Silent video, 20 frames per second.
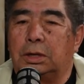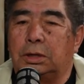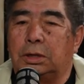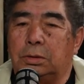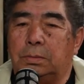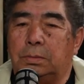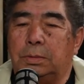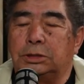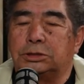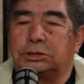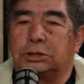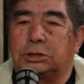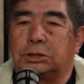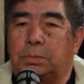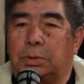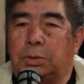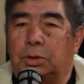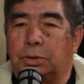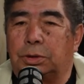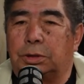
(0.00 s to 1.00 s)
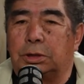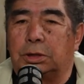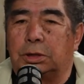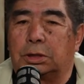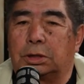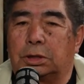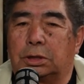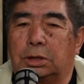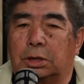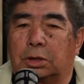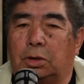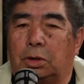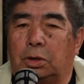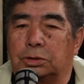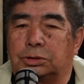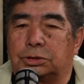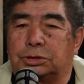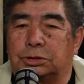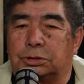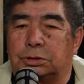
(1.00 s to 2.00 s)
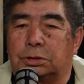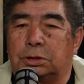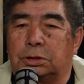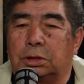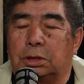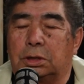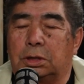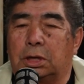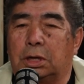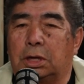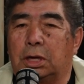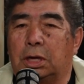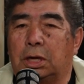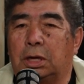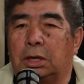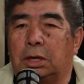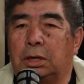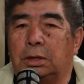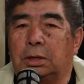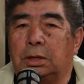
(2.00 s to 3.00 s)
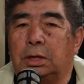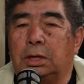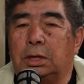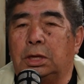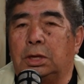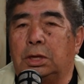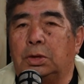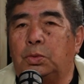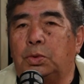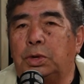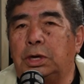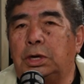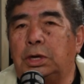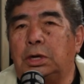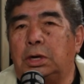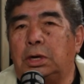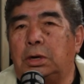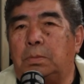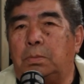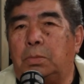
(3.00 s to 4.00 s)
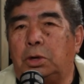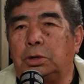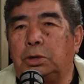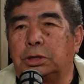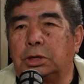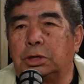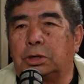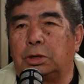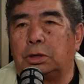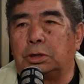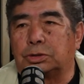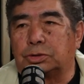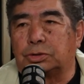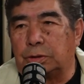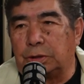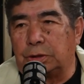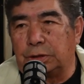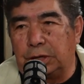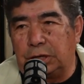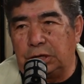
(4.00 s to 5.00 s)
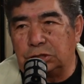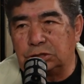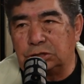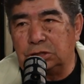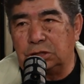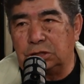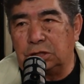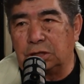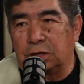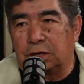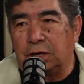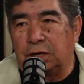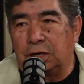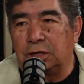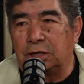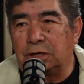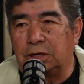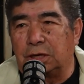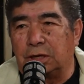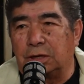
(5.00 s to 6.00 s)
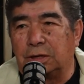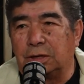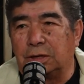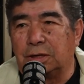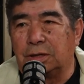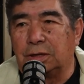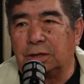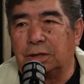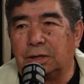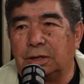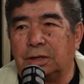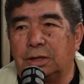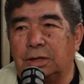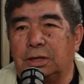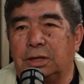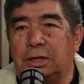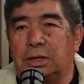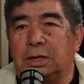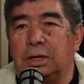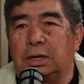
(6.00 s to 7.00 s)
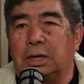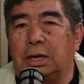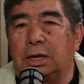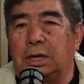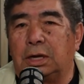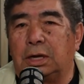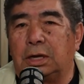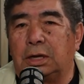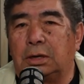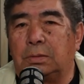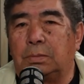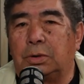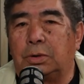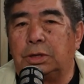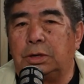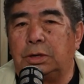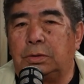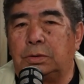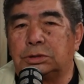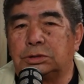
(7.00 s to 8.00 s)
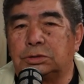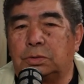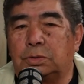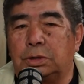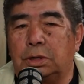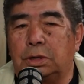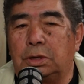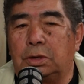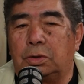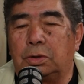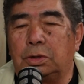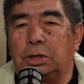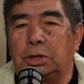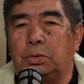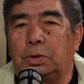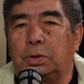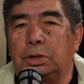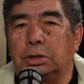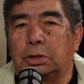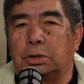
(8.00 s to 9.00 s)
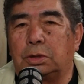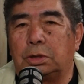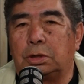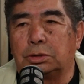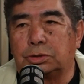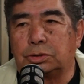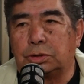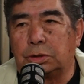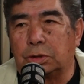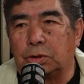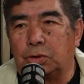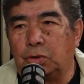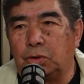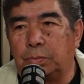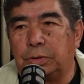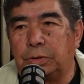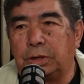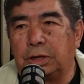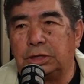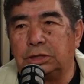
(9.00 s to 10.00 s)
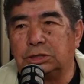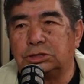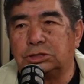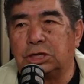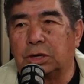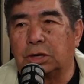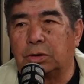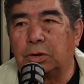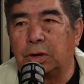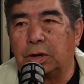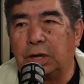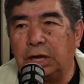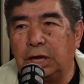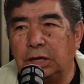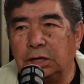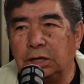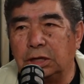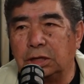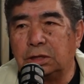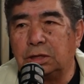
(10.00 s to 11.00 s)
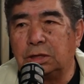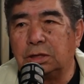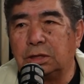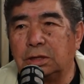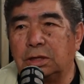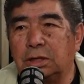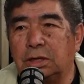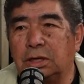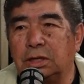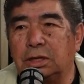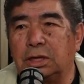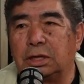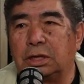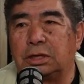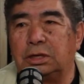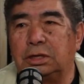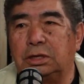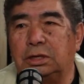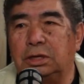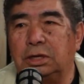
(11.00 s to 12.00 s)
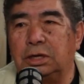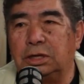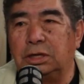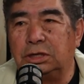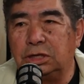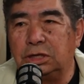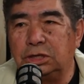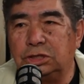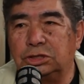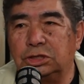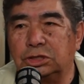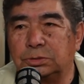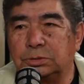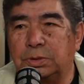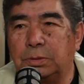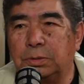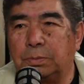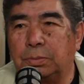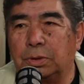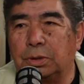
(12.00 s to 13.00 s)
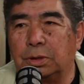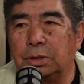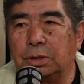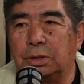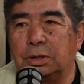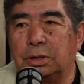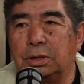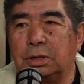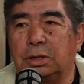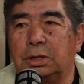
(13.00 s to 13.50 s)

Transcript: you mentioned about the, the culture. Uh, we are a multicultural nation in Canada, uh, but there was only one cultural group that is segregated, and that Indigenous people. Mm.